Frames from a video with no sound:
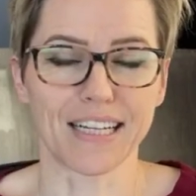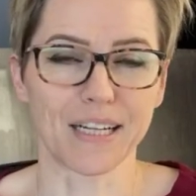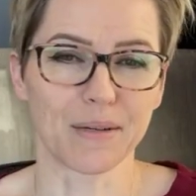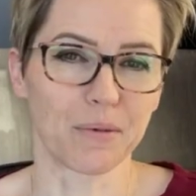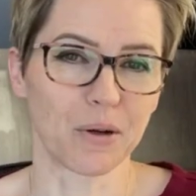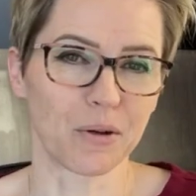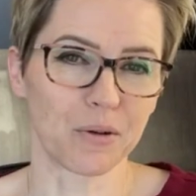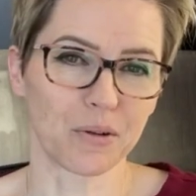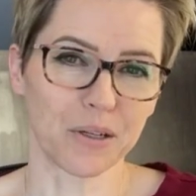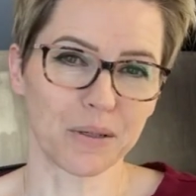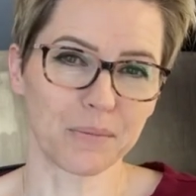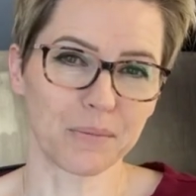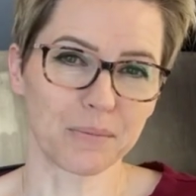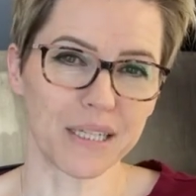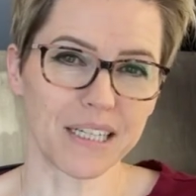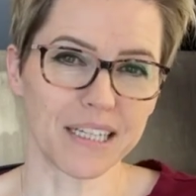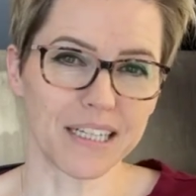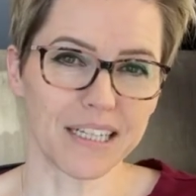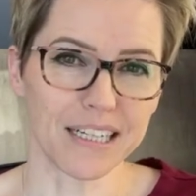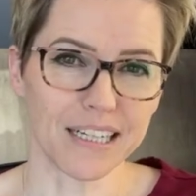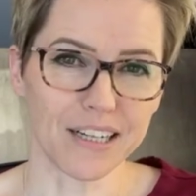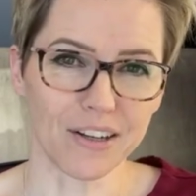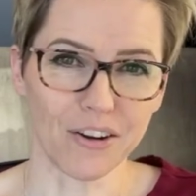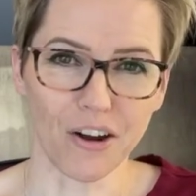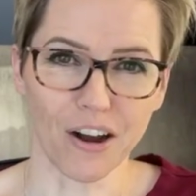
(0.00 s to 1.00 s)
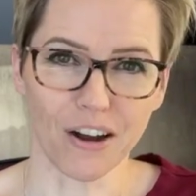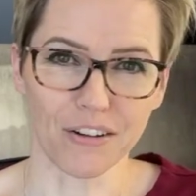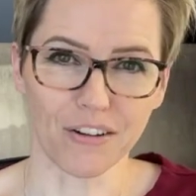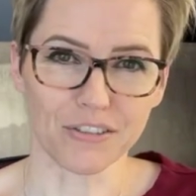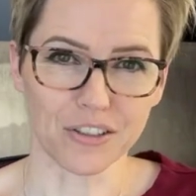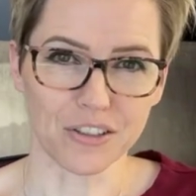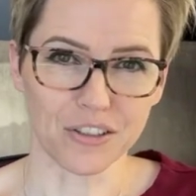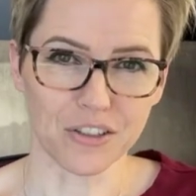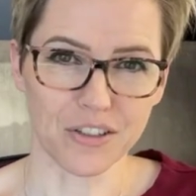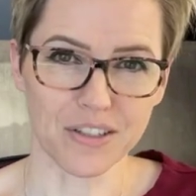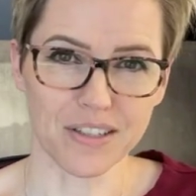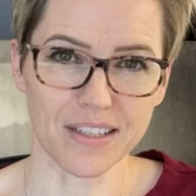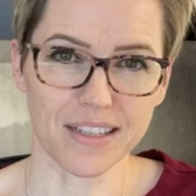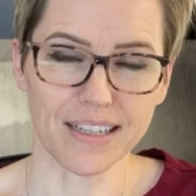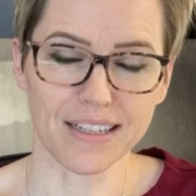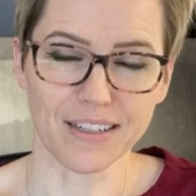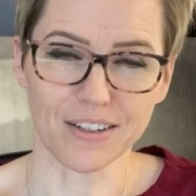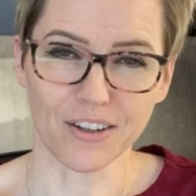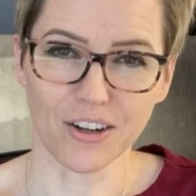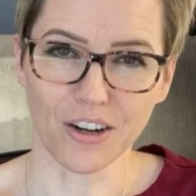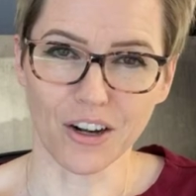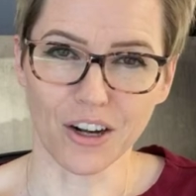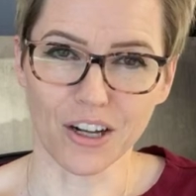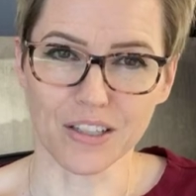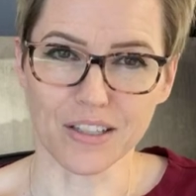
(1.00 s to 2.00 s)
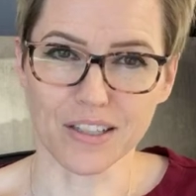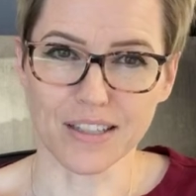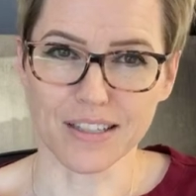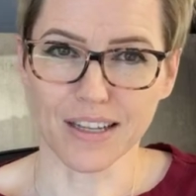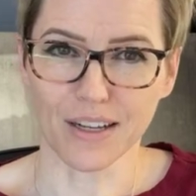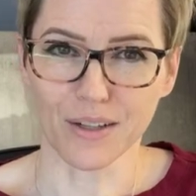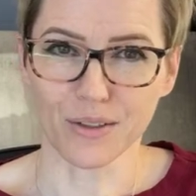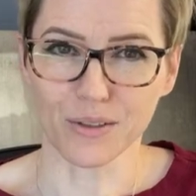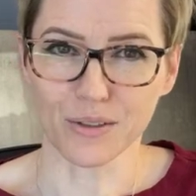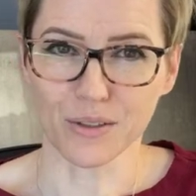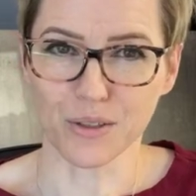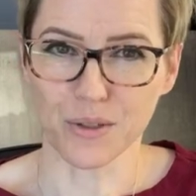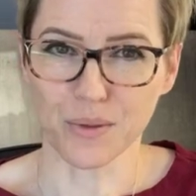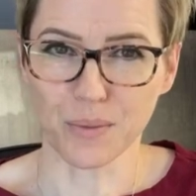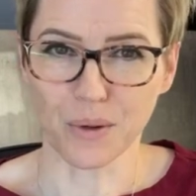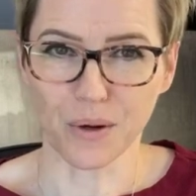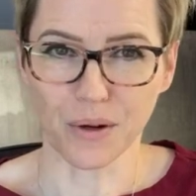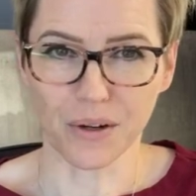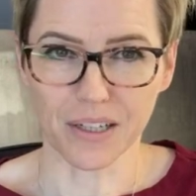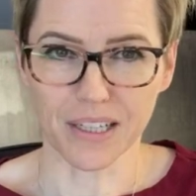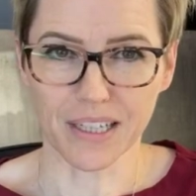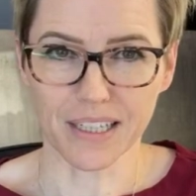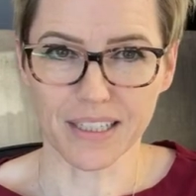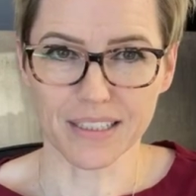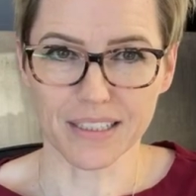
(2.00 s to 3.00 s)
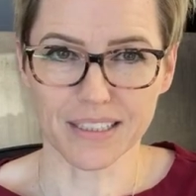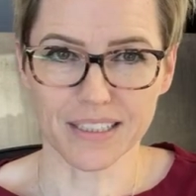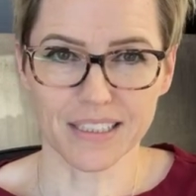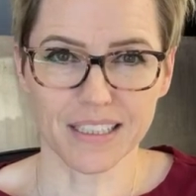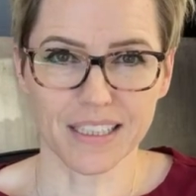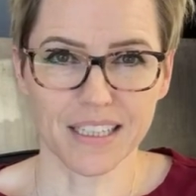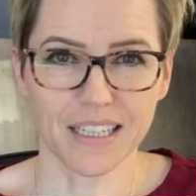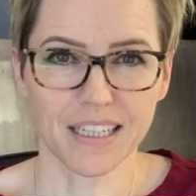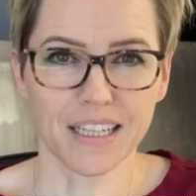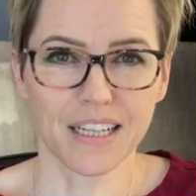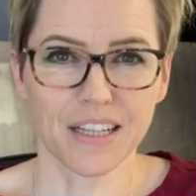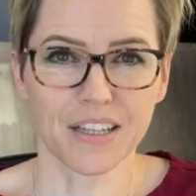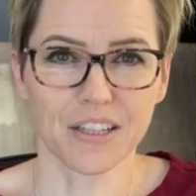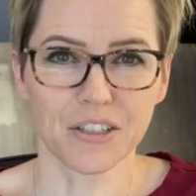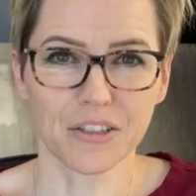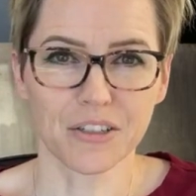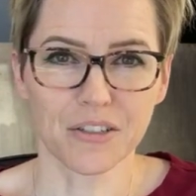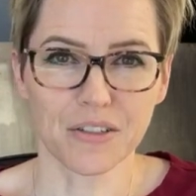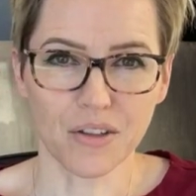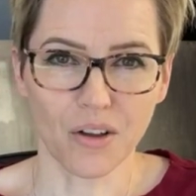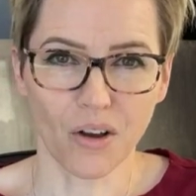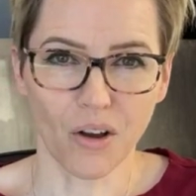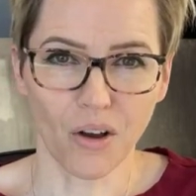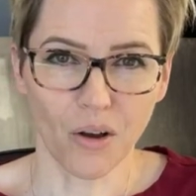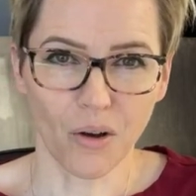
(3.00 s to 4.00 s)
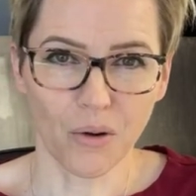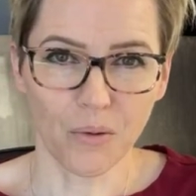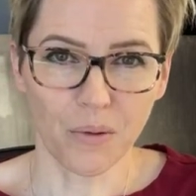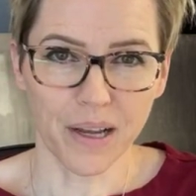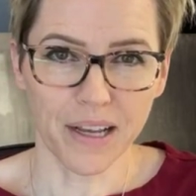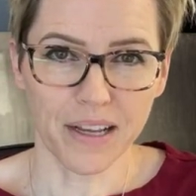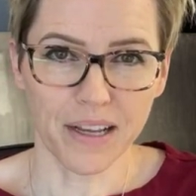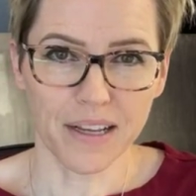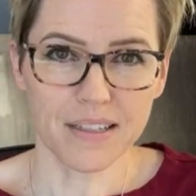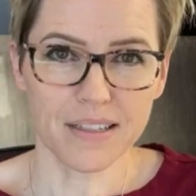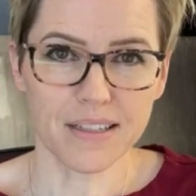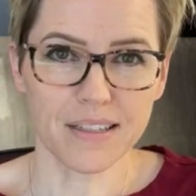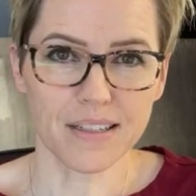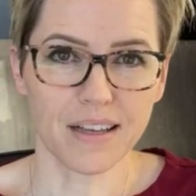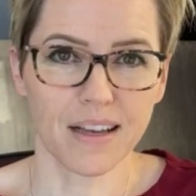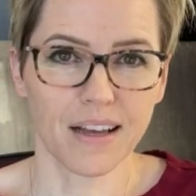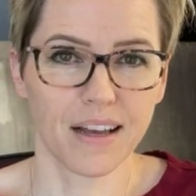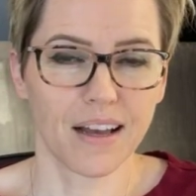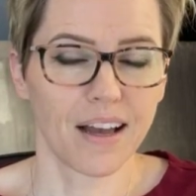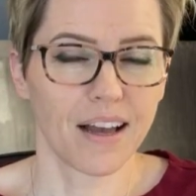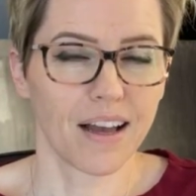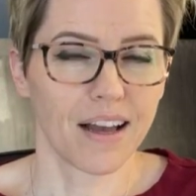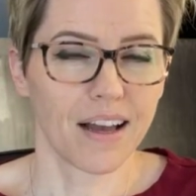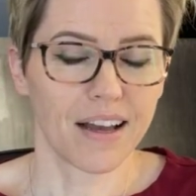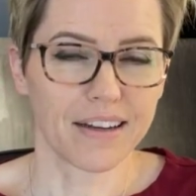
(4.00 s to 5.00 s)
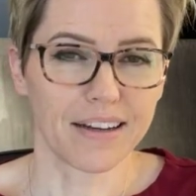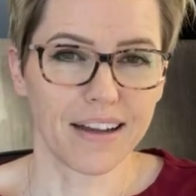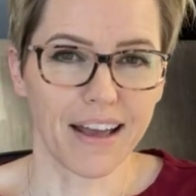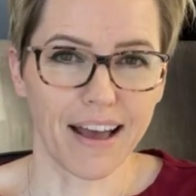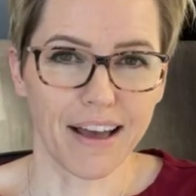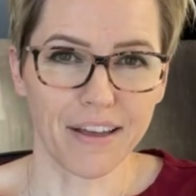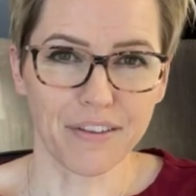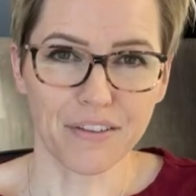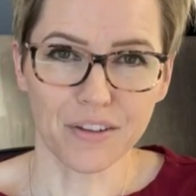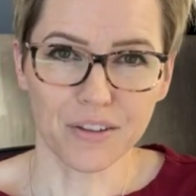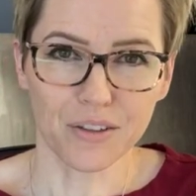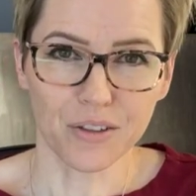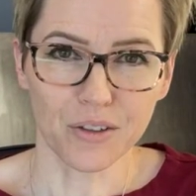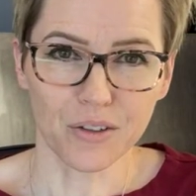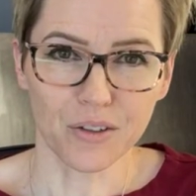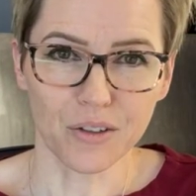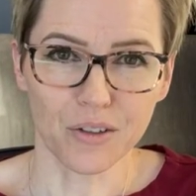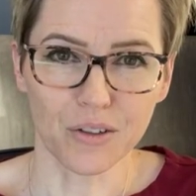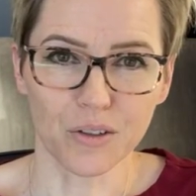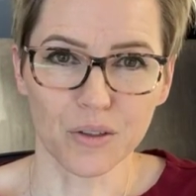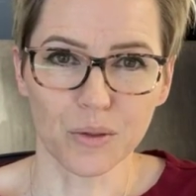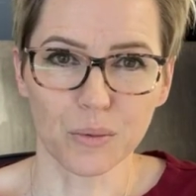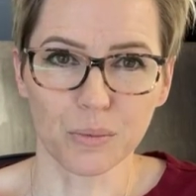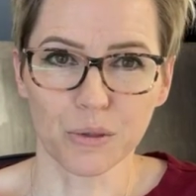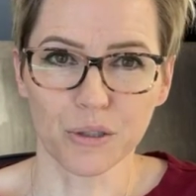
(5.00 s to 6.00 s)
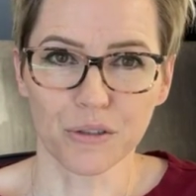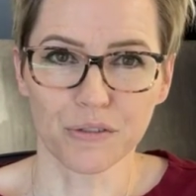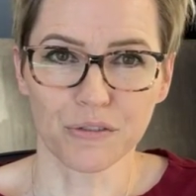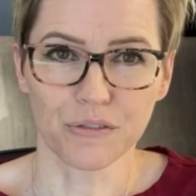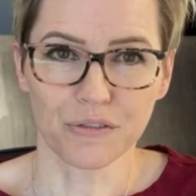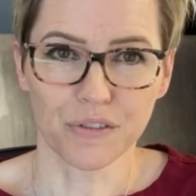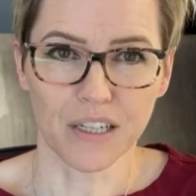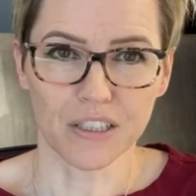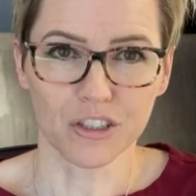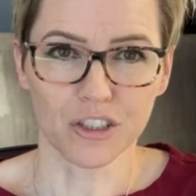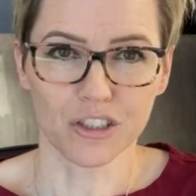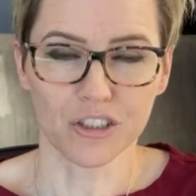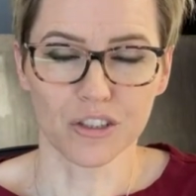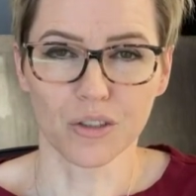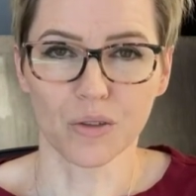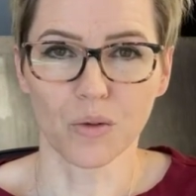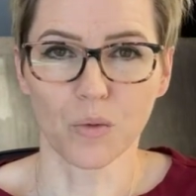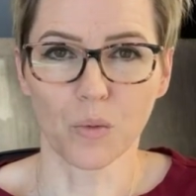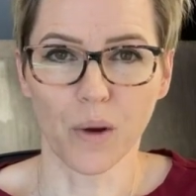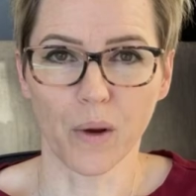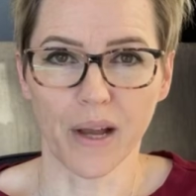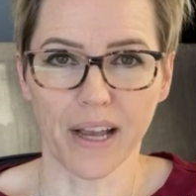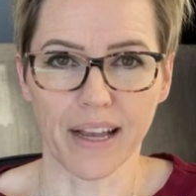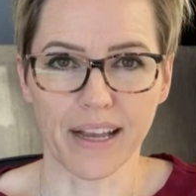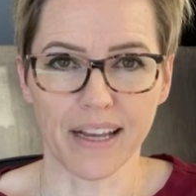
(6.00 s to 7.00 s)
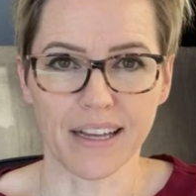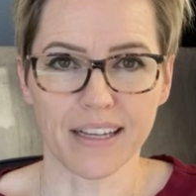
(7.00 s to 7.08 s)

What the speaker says: There is always an ethical, professional way to get you a great result as a homeowner.